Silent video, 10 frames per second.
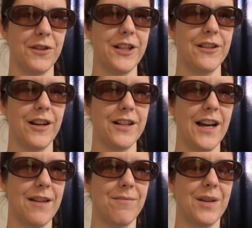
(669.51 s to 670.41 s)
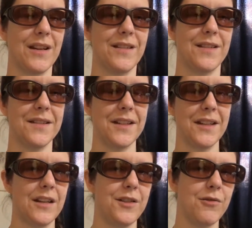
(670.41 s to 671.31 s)
really long time because
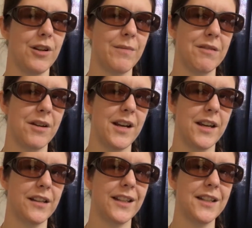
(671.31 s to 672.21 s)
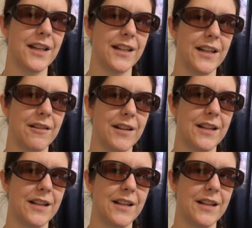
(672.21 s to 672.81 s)
I do all my writing in LaTeX now,